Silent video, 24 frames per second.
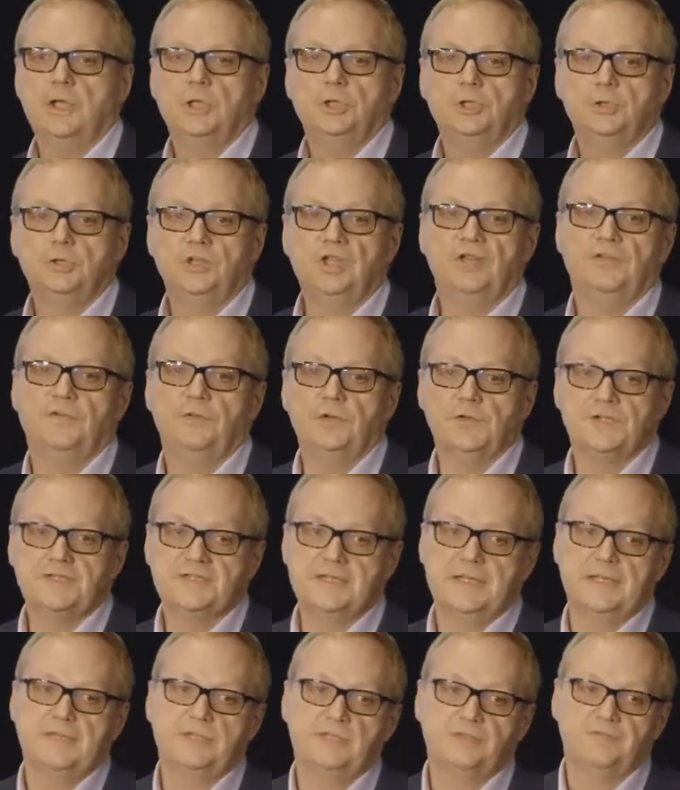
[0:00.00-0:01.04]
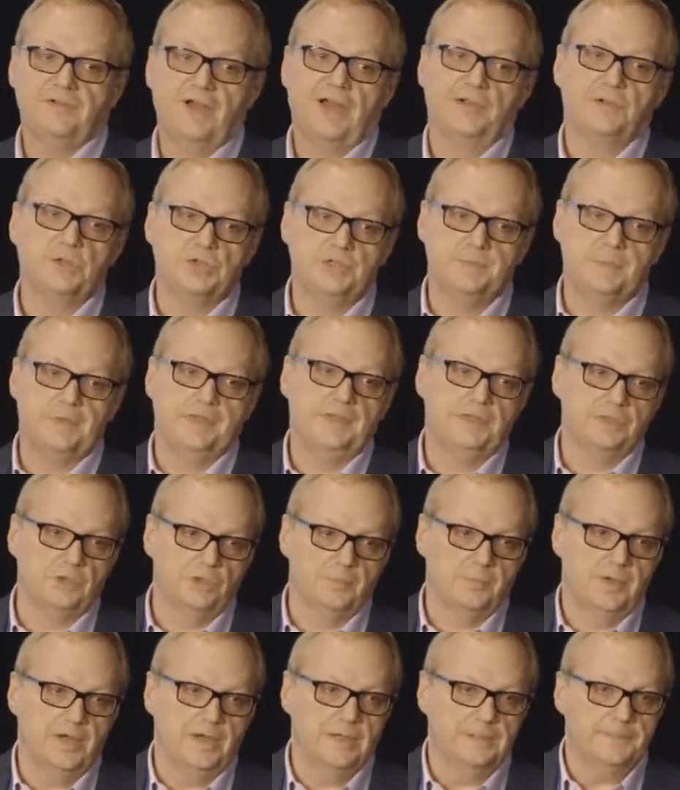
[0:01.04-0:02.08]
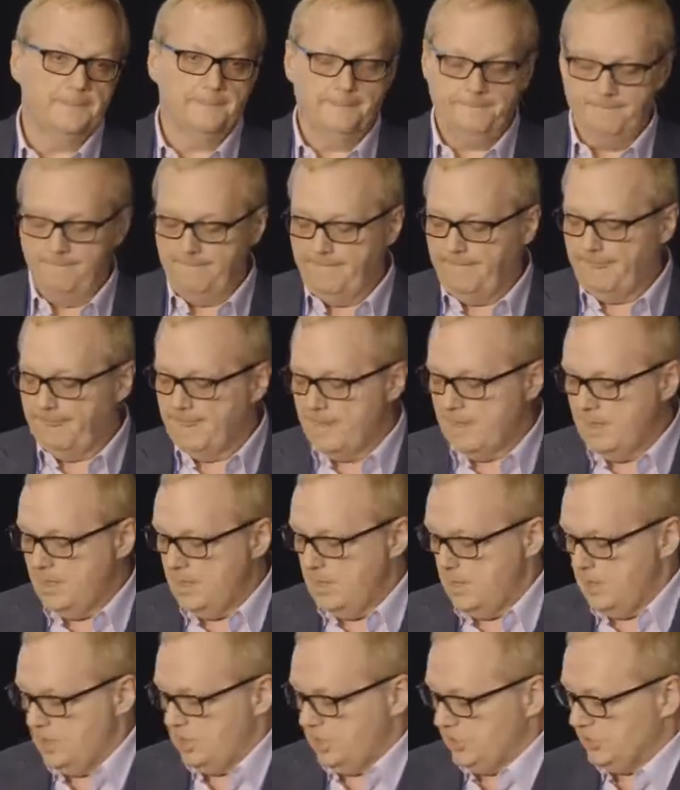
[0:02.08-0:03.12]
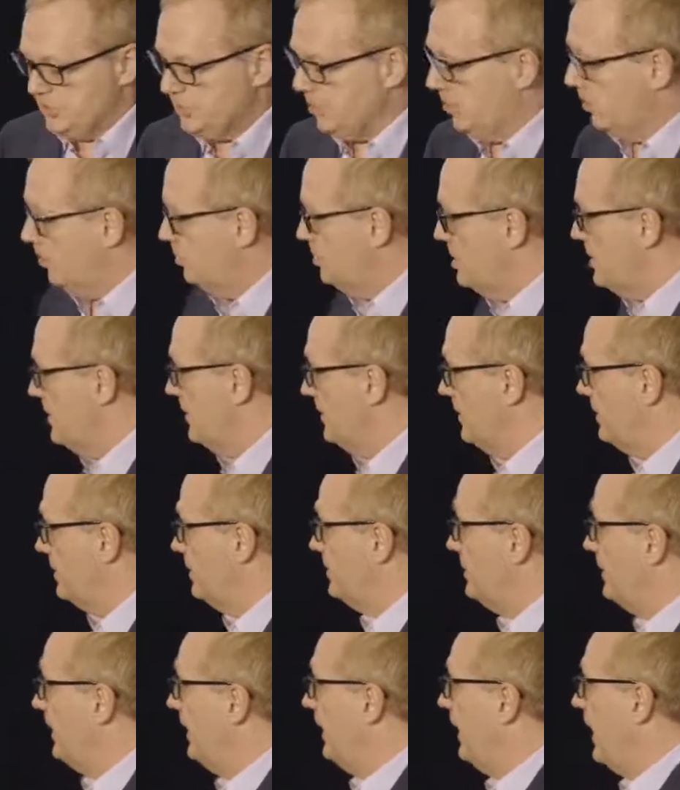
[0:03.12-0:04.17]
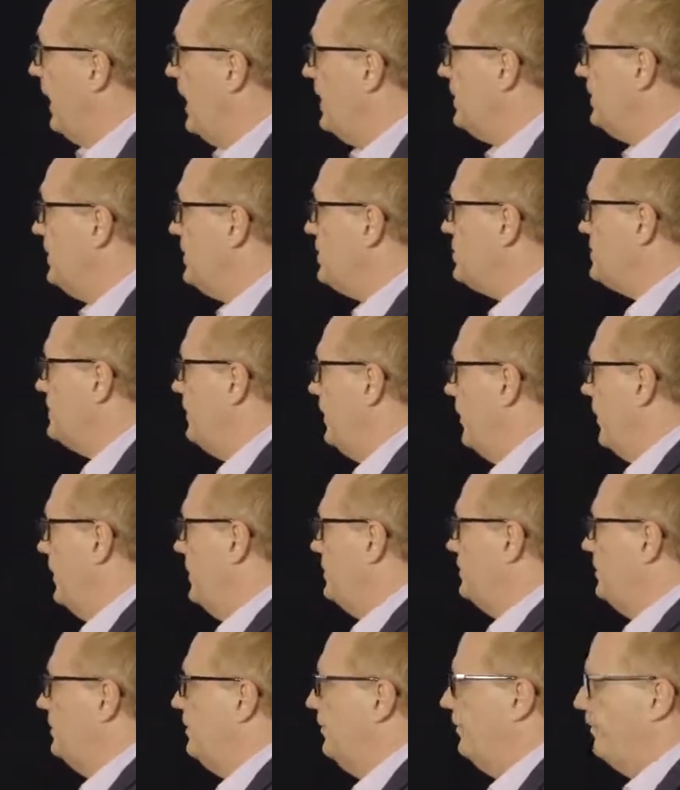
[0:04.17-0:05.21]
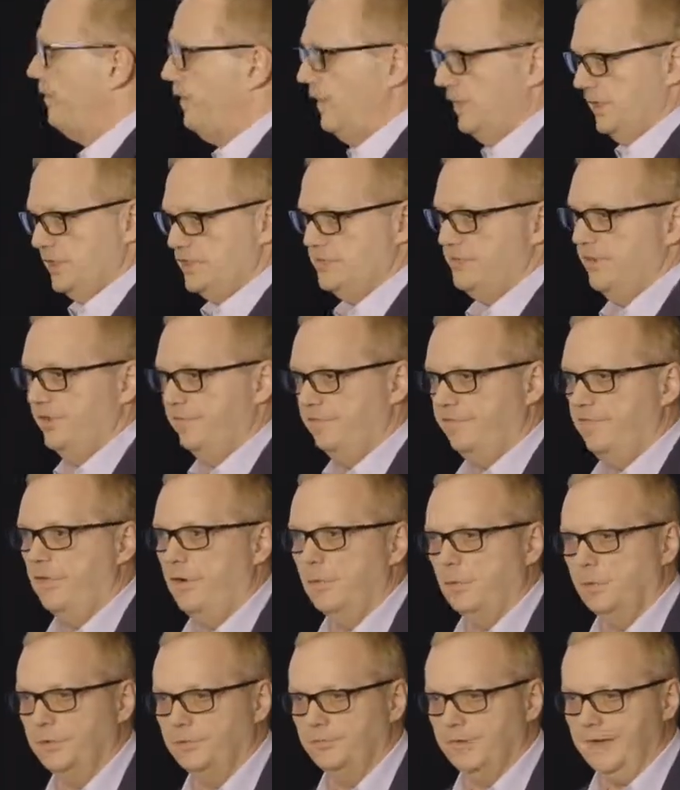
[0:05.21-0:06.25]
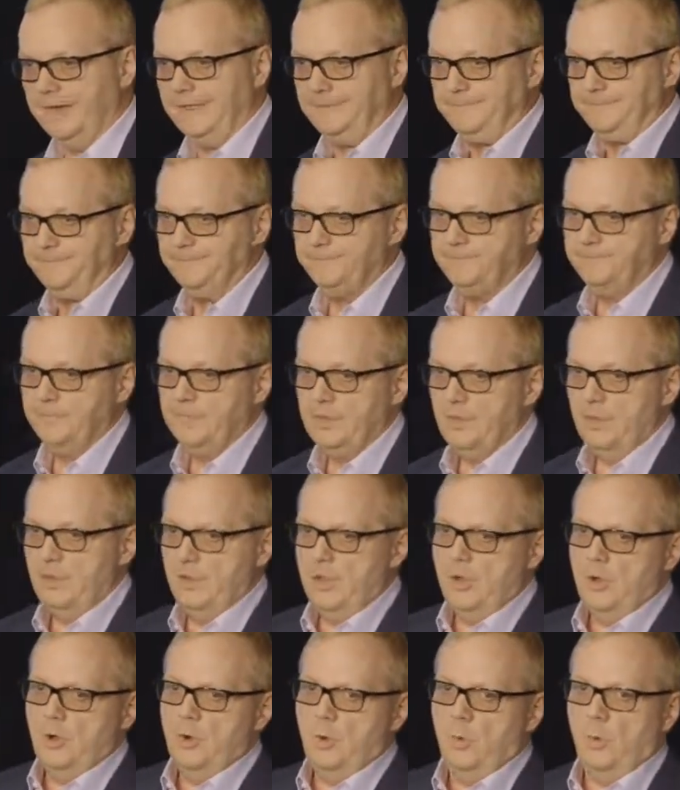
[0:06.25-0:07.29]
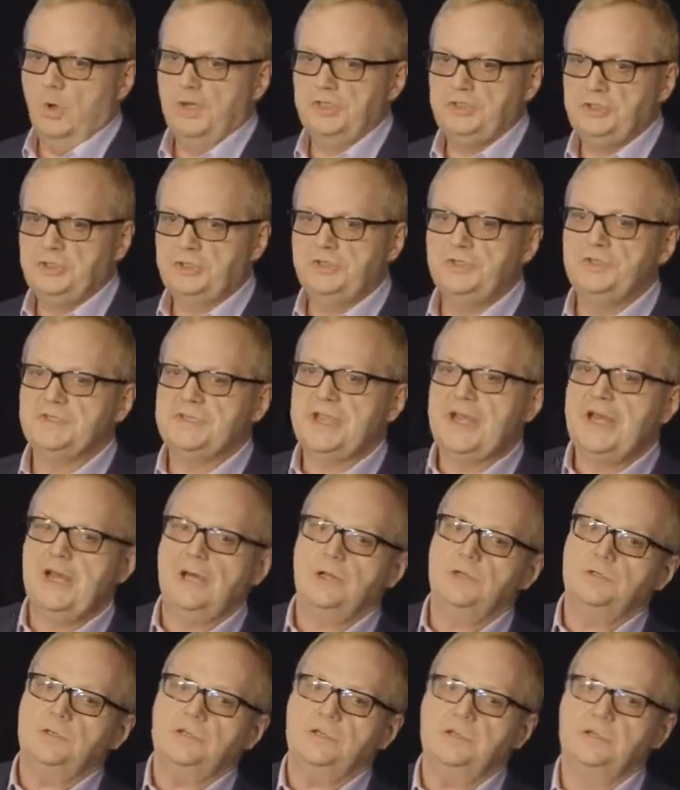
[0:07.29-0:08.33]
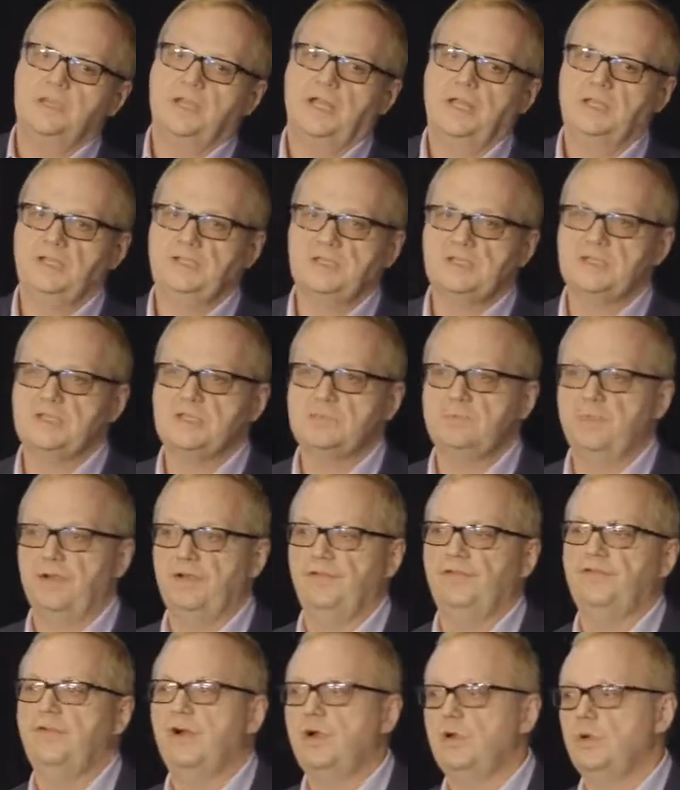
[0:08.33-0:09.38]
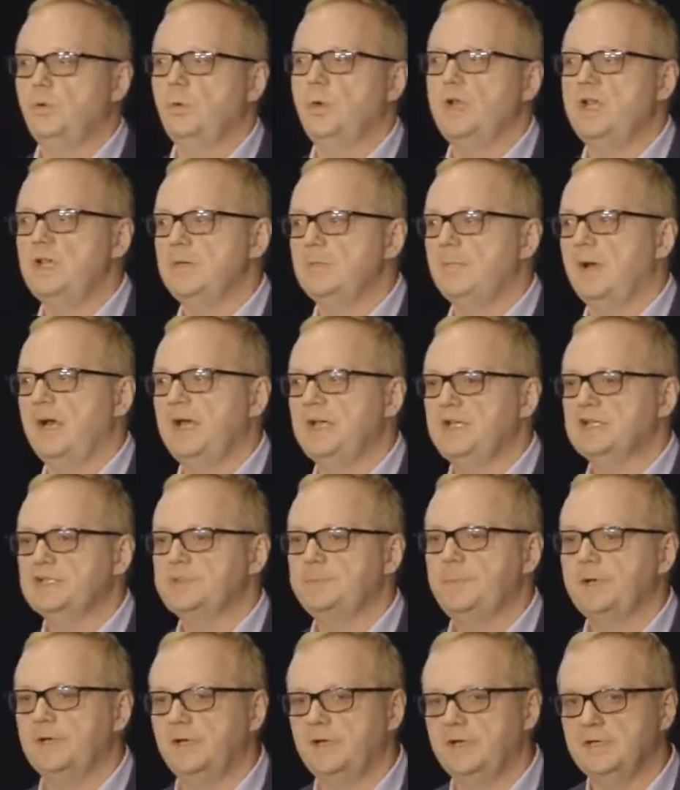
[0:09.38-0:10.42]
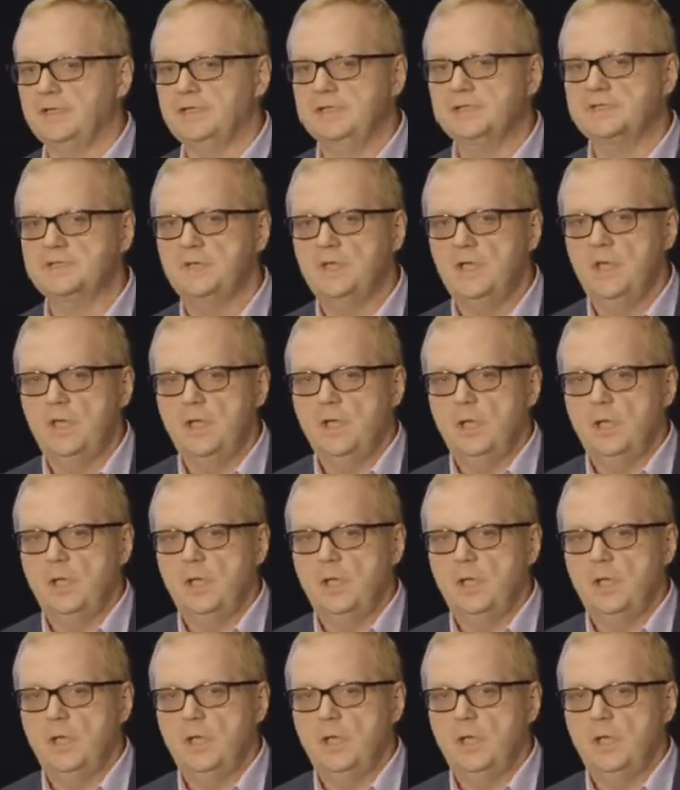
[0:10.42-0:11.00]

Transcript: to give you a sense of how you're spending your money. So at this point, fairly straightforward, right? Well, it turns out and this is by far and away, in my experience,